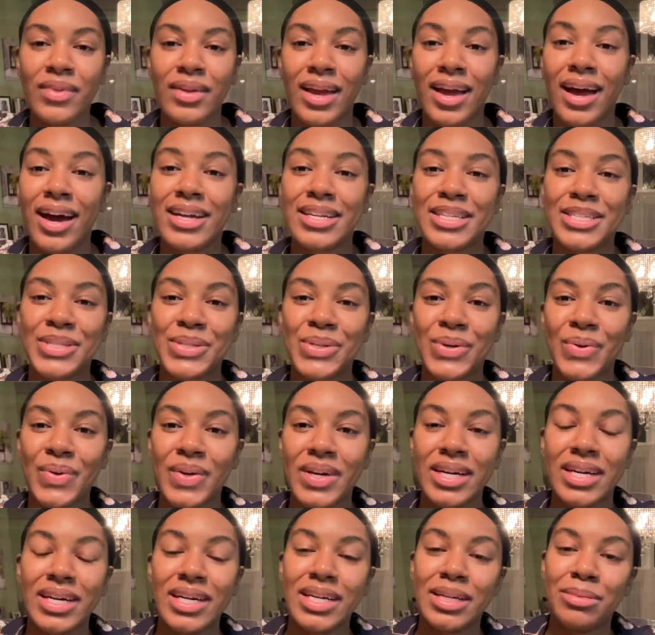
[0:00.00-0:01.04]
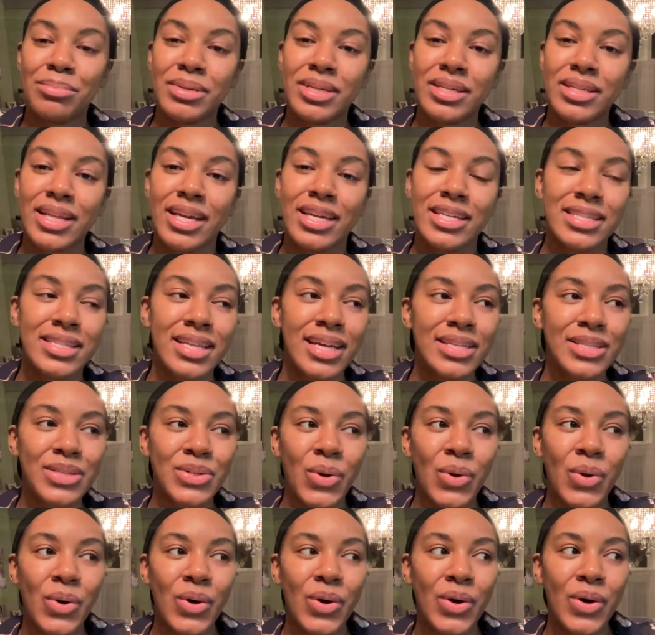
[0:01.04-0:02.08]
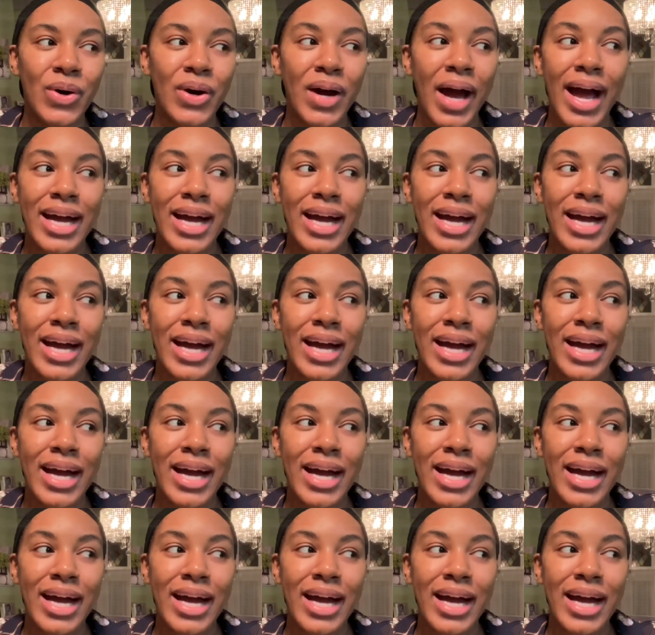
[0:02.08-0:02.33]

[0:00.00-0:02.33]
God is so good. But that's all.